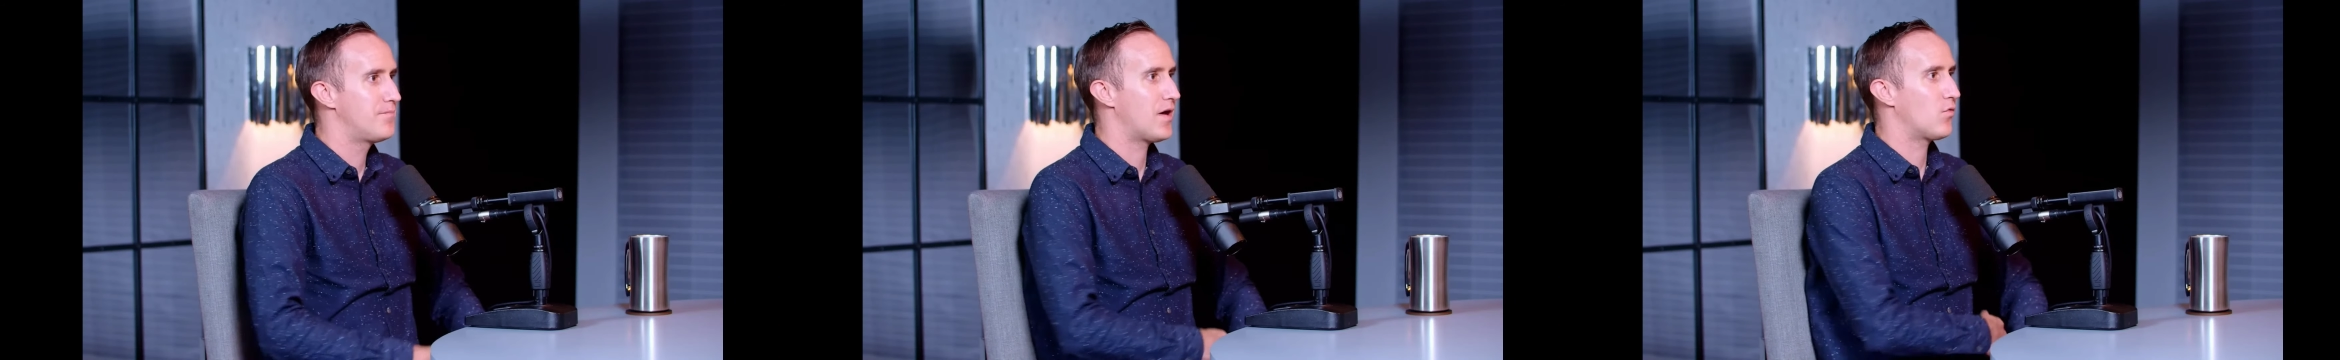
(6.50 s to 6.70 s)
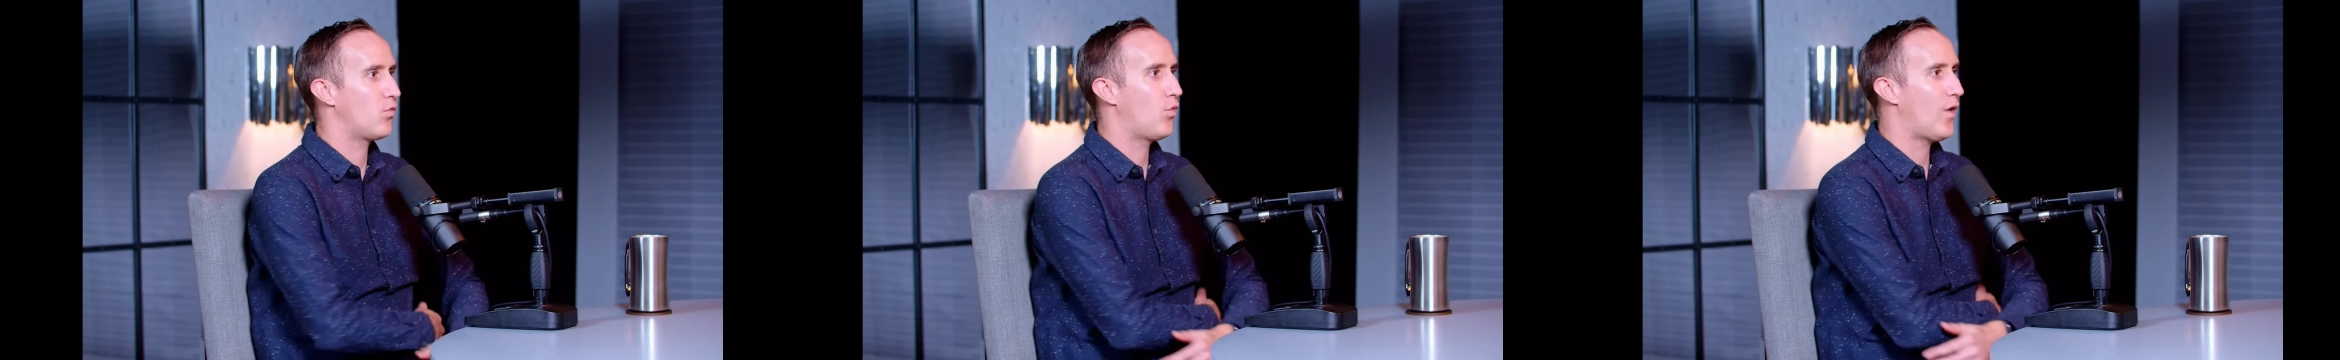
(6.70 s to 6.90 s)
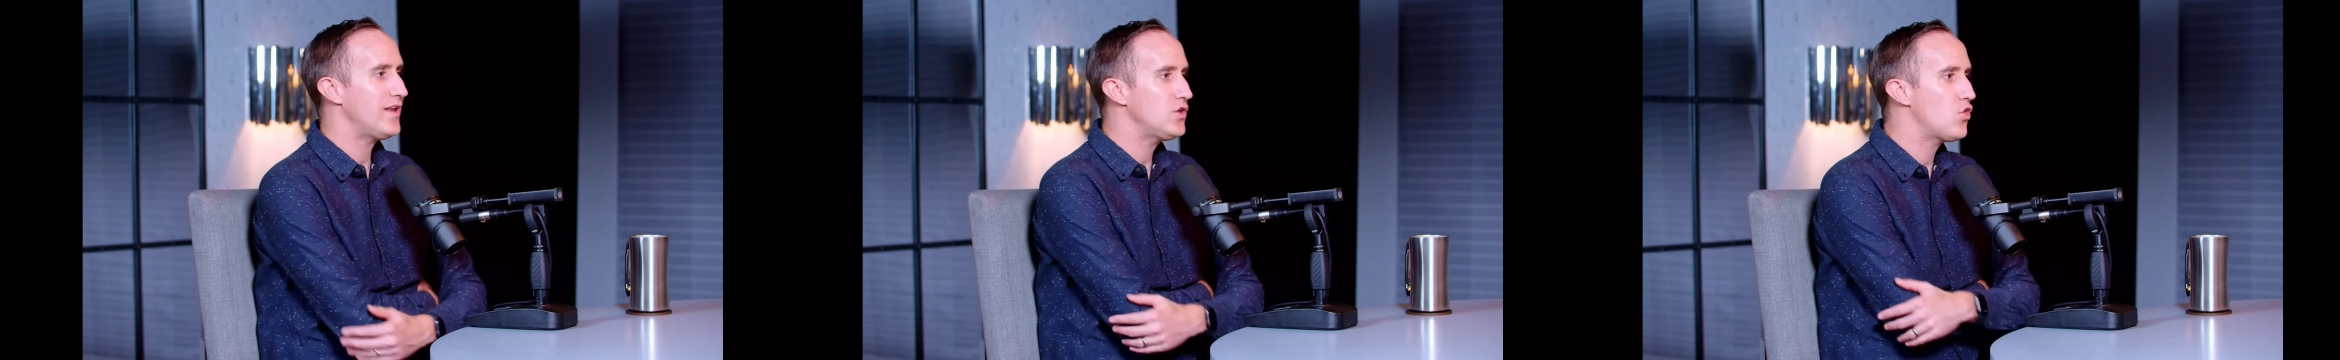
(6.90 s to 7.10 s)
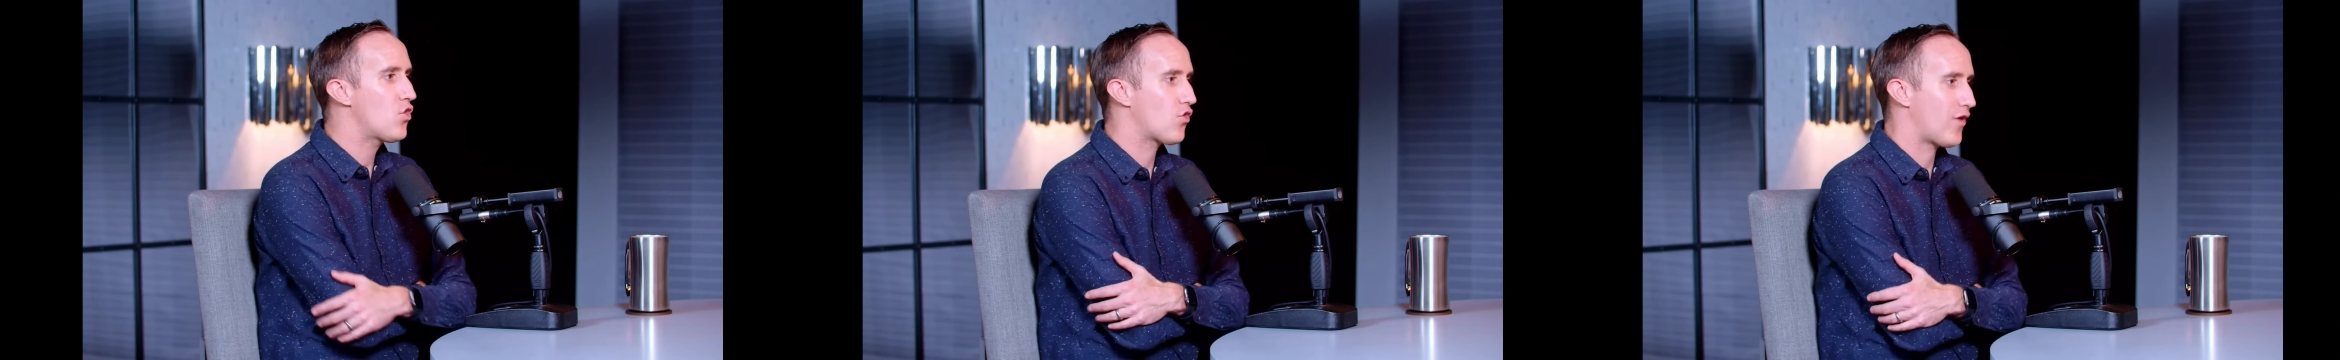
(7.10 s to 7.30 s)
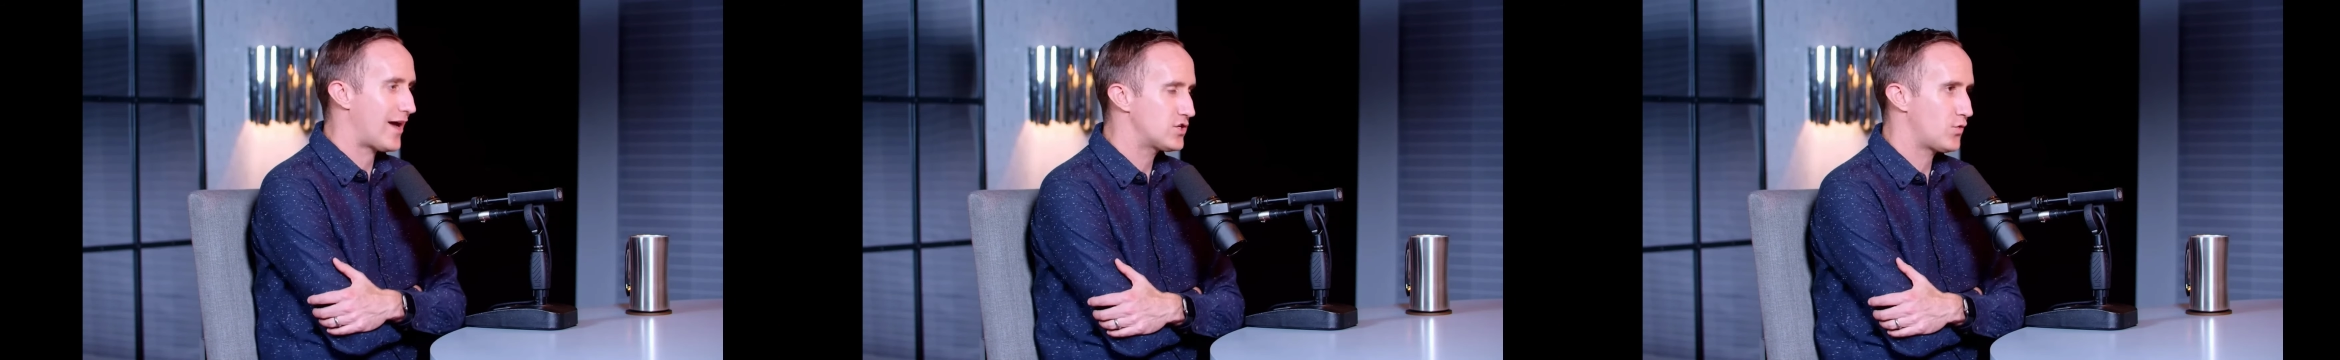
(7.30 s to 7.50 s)
but when
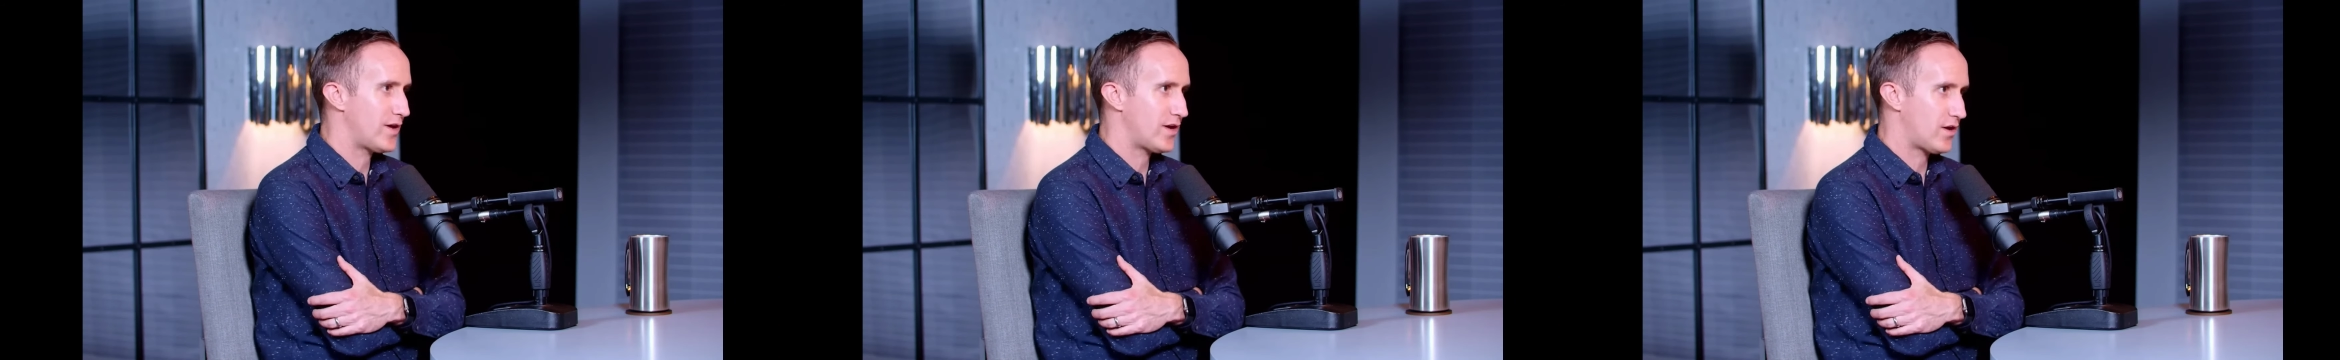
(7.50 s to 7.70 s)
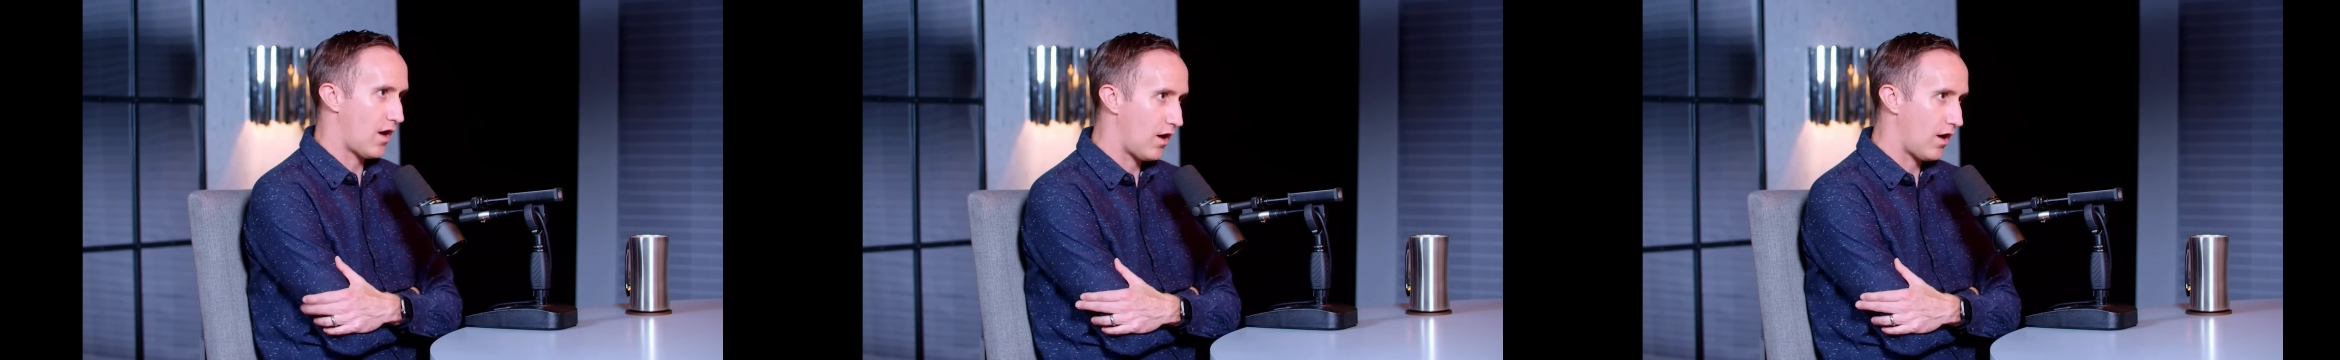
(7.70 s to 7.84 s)
you graduate